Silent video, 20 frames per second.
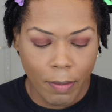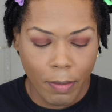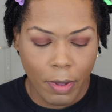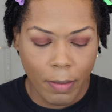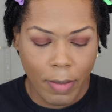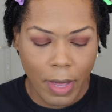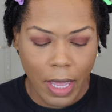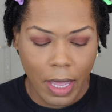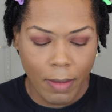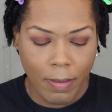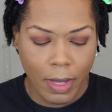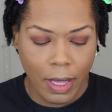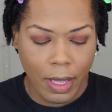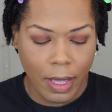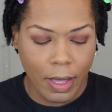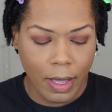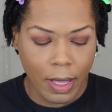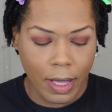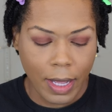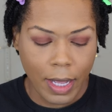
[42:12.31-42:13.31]
but
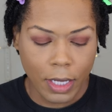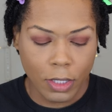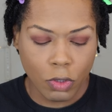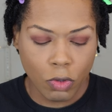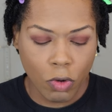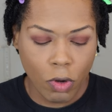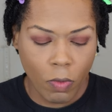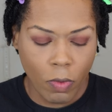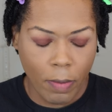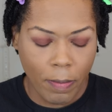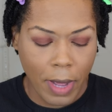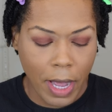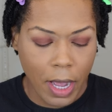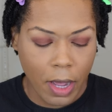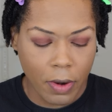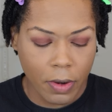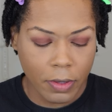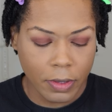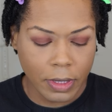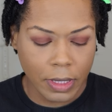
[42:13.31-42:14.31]
baby, contour with
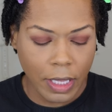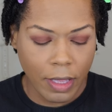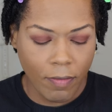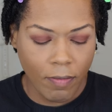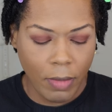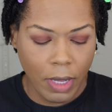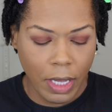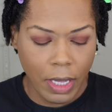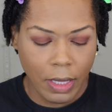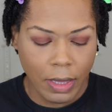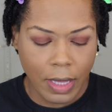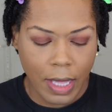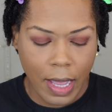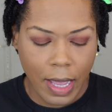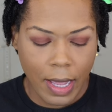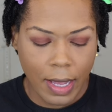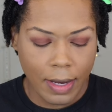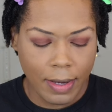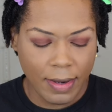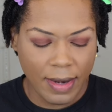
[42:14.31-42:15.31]
powders give me
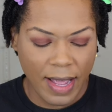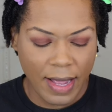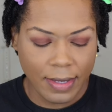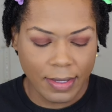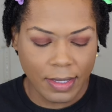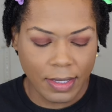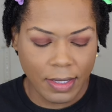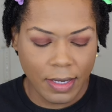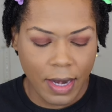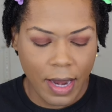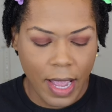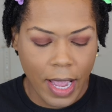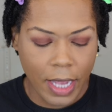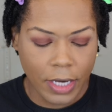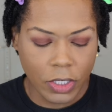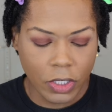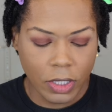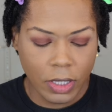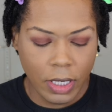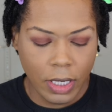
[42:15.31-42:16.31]
that, that
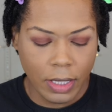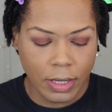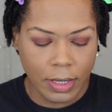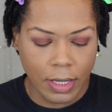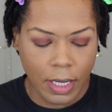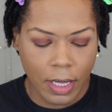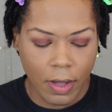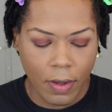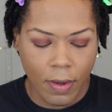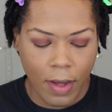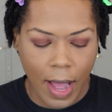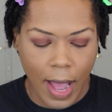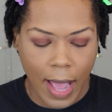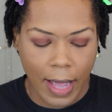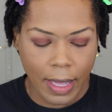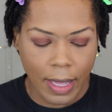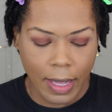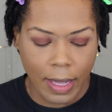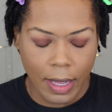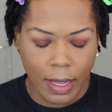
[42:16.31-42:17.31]
snatch detail.
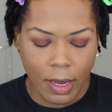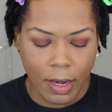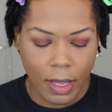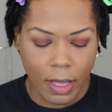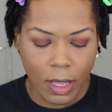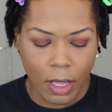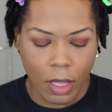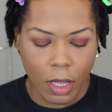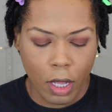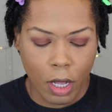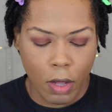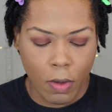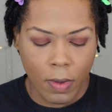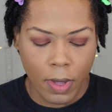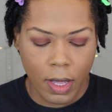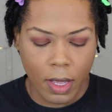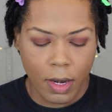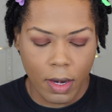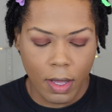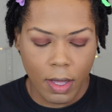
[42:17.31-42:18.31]
I can get it
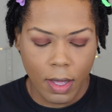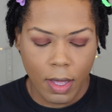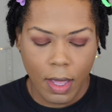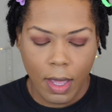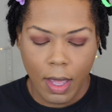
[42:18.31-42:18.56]
going.